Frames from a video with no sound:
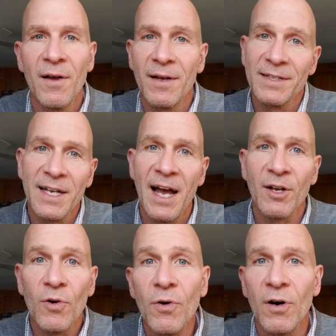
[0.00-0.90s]
it's kind of
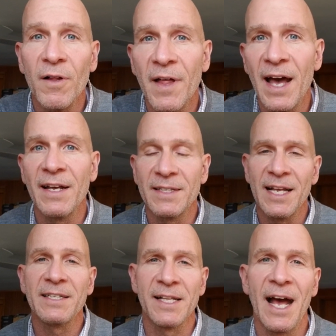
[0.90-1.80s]
cool that it
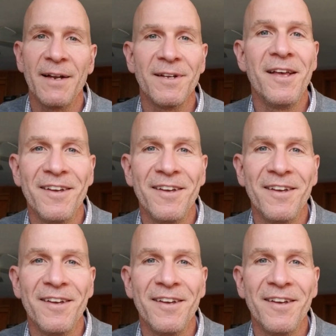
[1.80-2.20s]
says that.